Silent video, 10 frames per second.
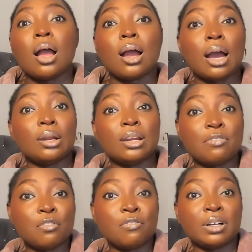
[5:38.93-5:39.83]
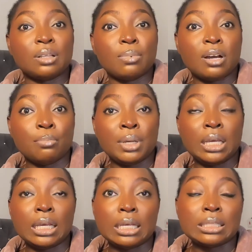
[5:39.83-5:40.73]
Another fun fact about
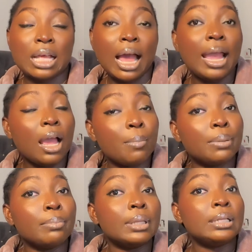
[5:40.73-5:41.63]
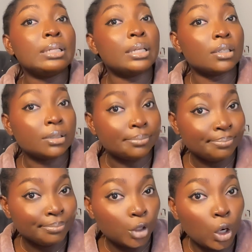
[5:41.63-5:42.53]
me is I am a millennial.
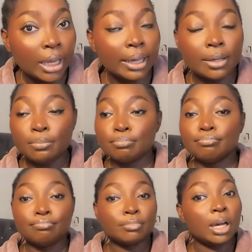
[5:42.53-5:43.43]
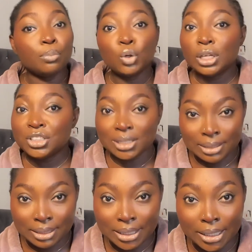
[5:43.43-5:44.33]
Okay, I'm not a
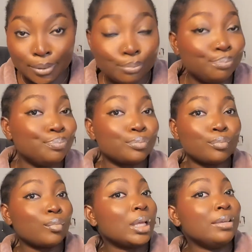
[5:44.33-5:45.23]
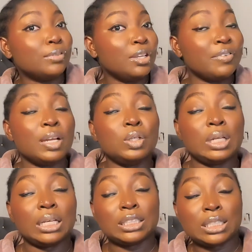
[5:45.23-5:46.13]
Gen Z, even if I look
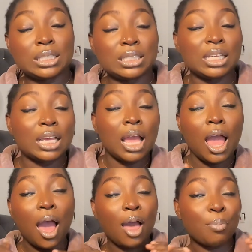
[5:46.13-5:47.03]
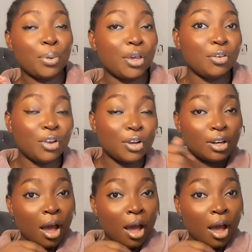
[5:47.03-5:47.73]
like a Gen Z. Period.